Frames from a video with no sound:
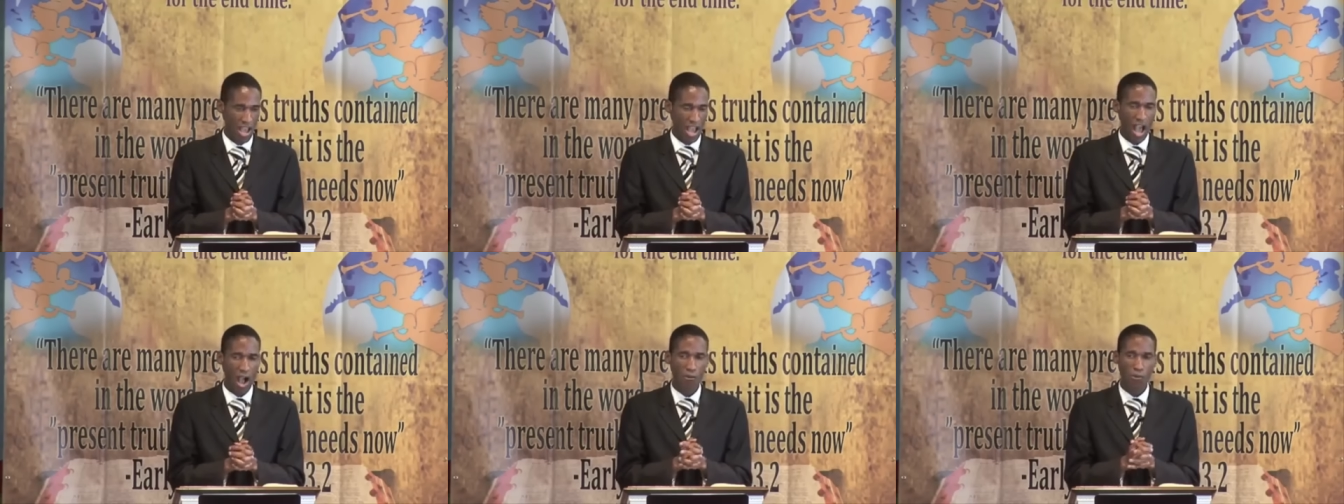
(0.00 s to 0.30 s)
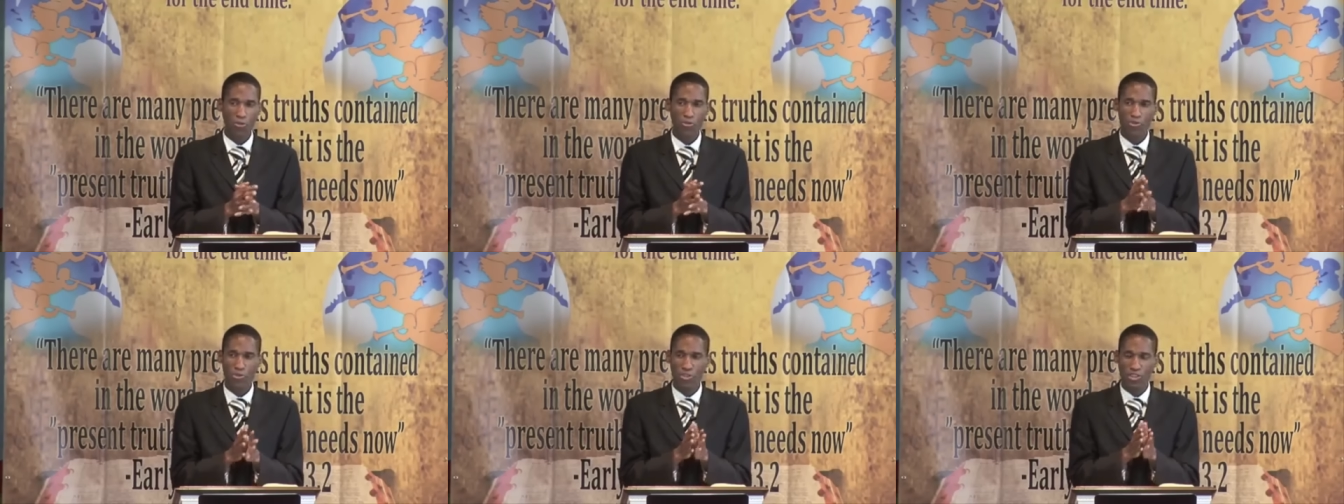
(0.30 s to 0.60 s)
How
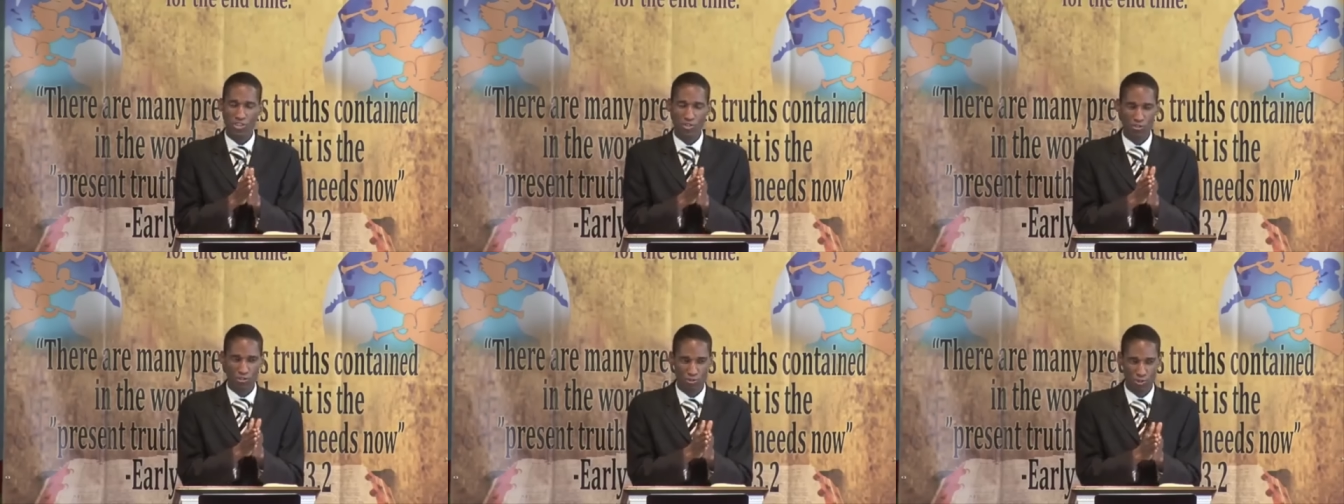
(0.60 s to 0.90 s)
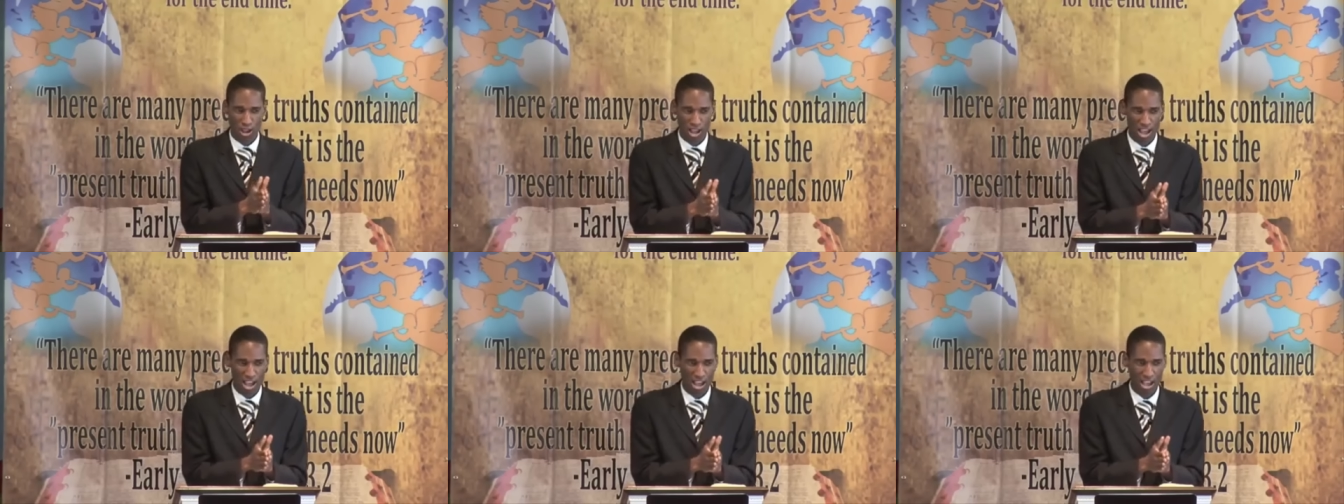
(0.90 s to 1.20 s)
would you
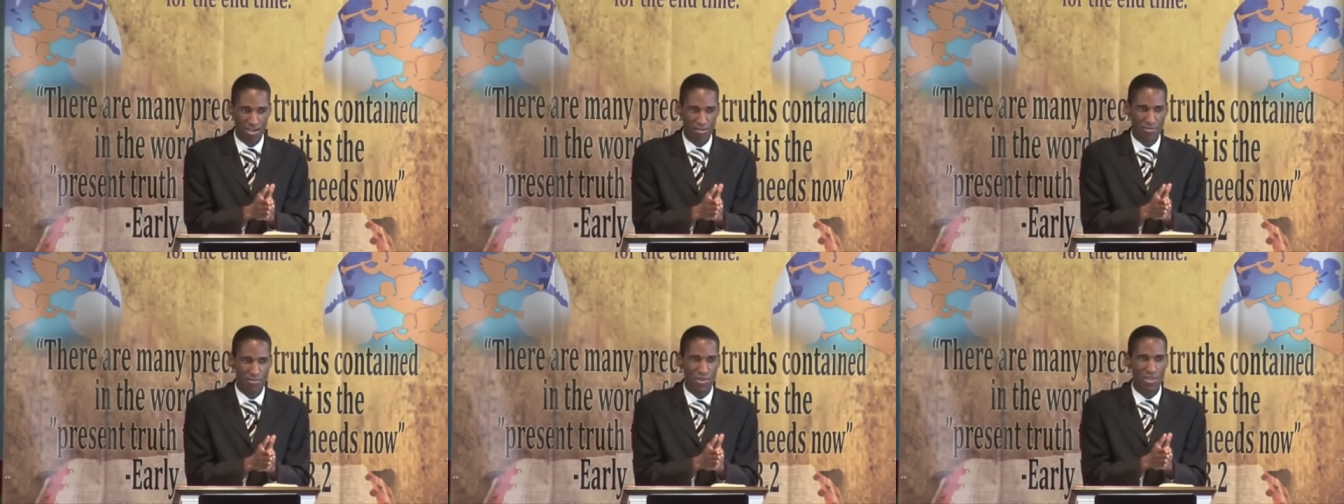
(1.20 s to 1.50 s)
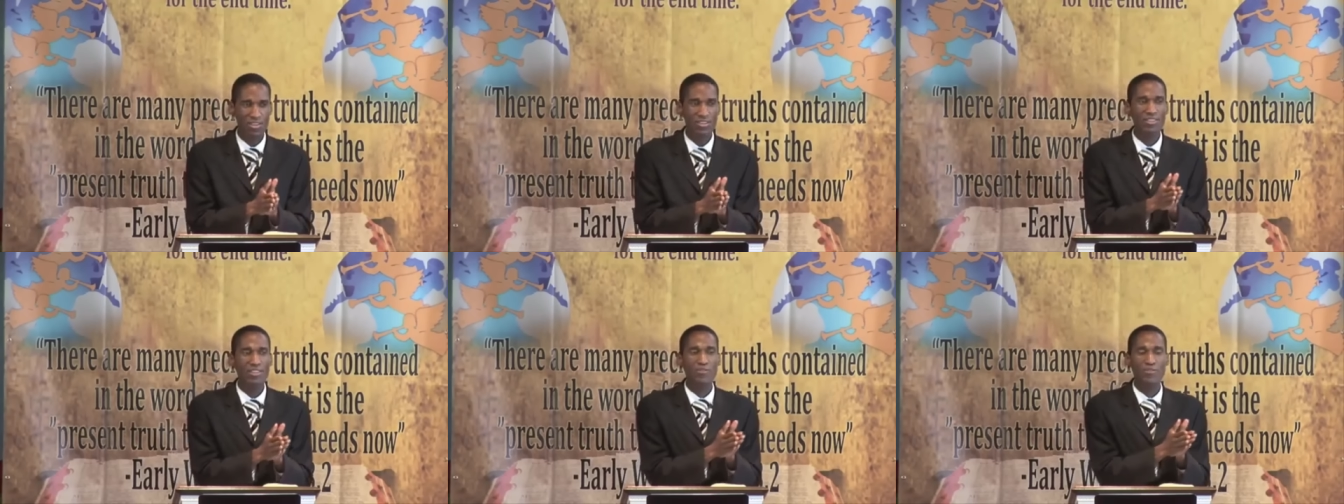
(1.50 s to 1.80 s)
describe
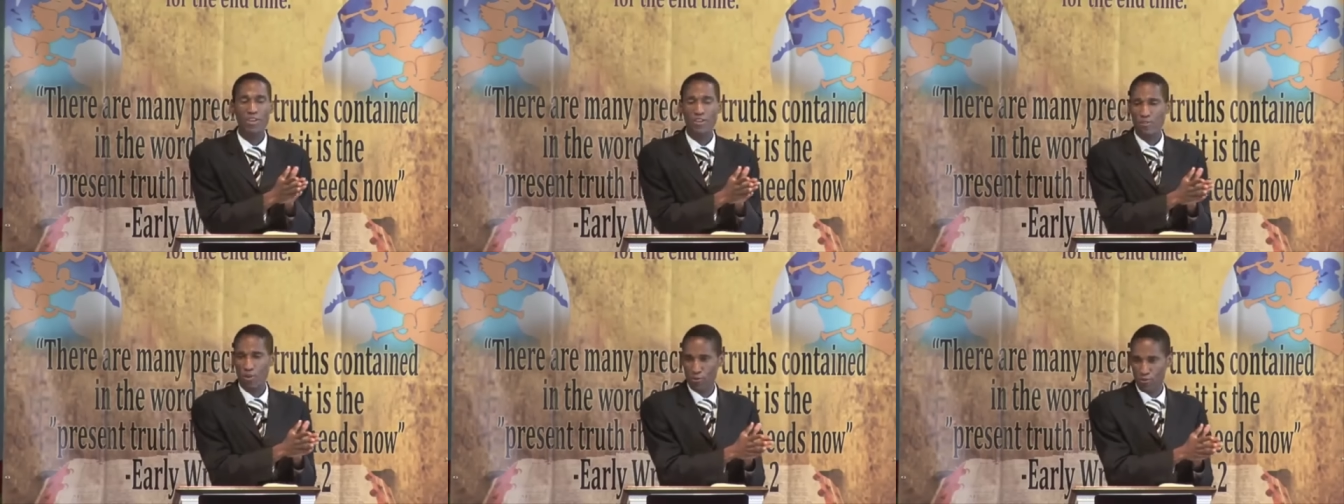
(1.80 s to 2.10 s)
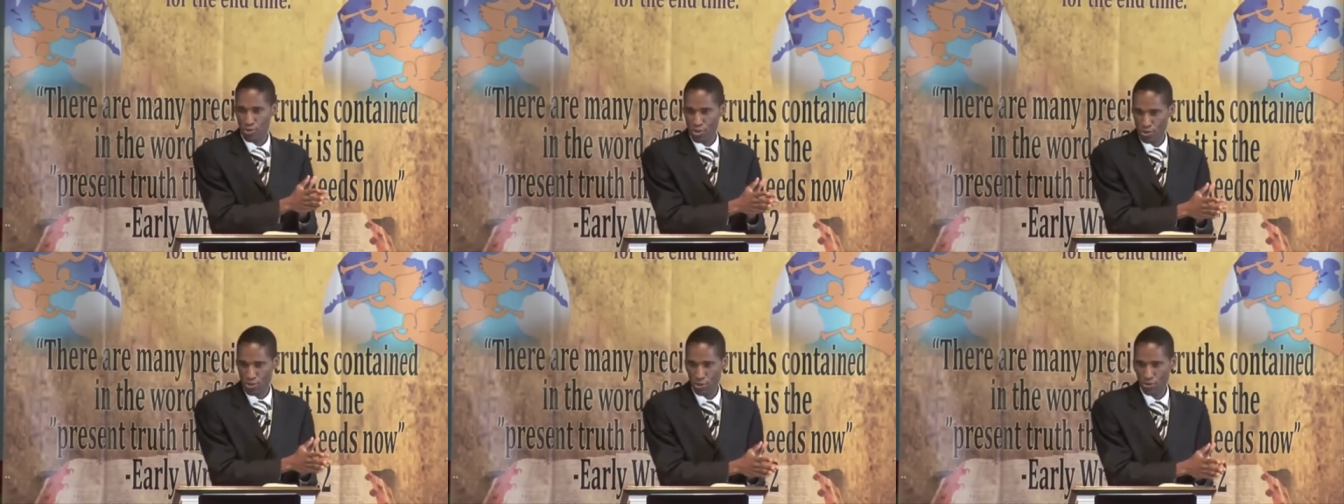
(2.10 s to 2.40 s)
the faith of
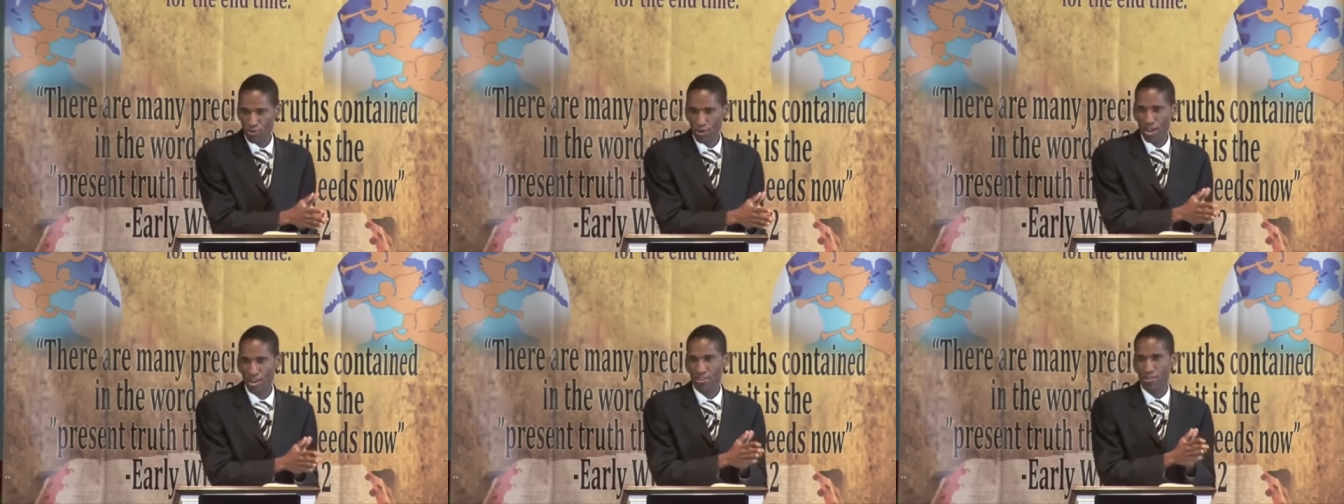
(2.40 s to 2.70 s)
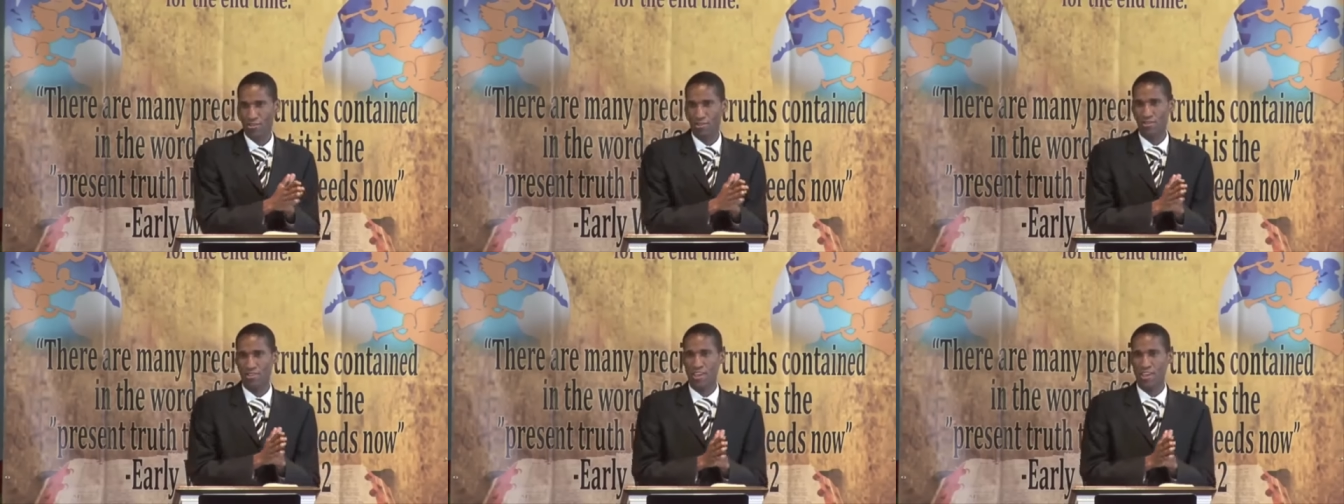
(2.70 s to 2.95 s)
Jesus Christ